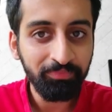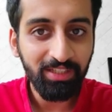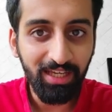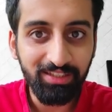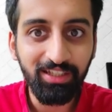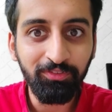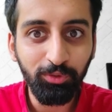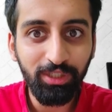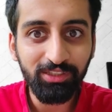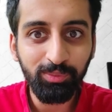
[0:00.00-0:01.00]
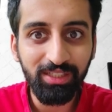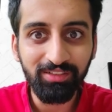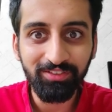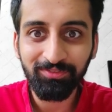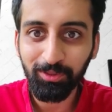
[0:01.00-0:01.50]
and therefore I swayed
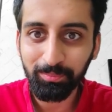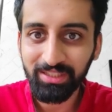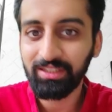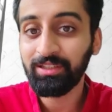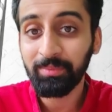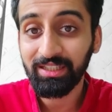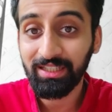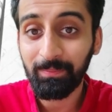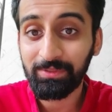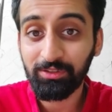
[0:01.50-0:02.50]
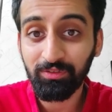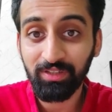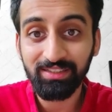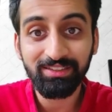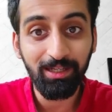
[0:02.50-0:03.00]
away from making him my captain or
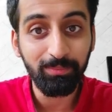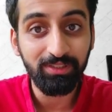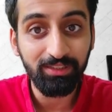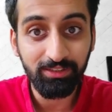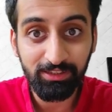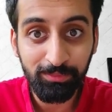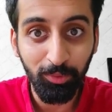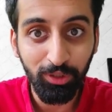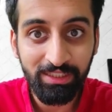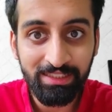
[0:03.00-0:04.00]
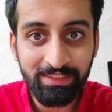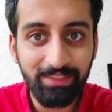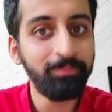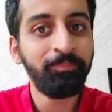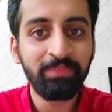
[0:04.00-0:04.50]
vice captain in the small league
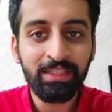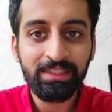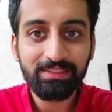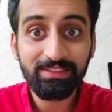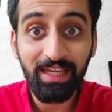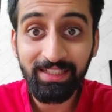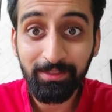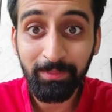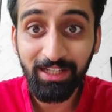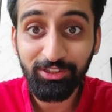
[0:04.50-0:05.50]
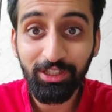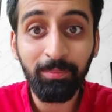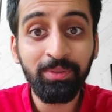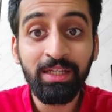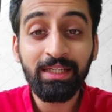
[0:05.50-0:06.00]
team. Second
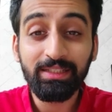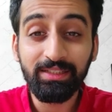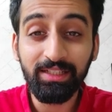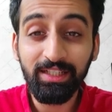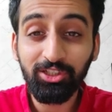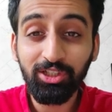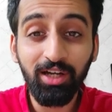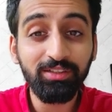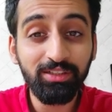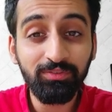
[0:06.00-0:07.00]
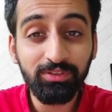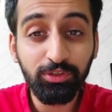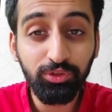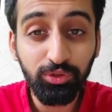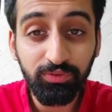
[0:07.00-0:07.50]
matchup, Dinesh Karthik
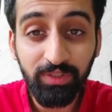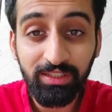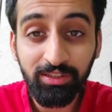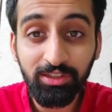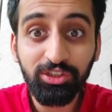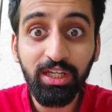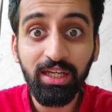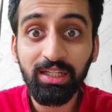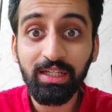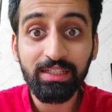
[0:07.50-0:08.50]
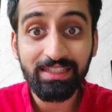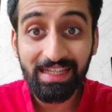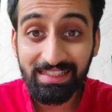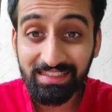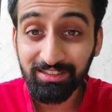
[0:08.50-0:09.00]
versus Yuzvendra Chahal,
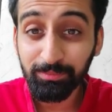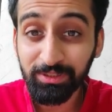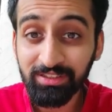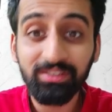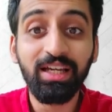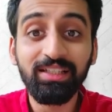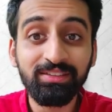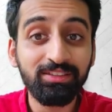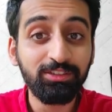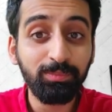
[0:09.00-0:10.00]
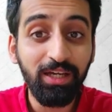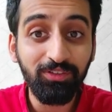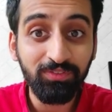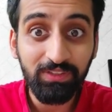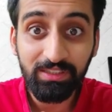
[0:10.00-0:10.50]
again dismissed thrice in a span
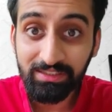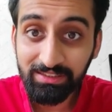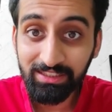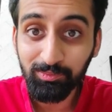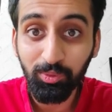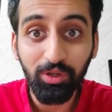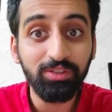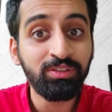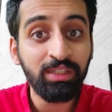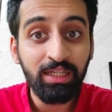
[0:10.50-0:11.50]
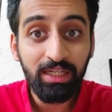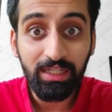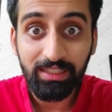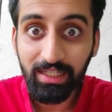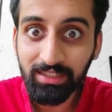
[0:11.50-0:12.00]
of 36 balls,
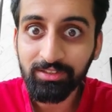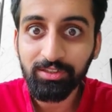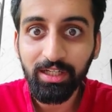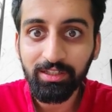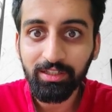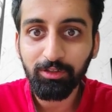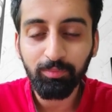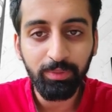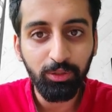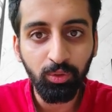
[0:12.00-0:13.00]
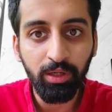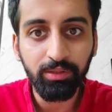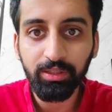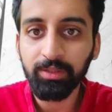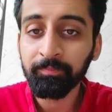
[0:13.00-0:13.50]
again a strike rate of below
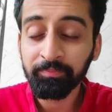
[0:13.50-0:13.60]
100.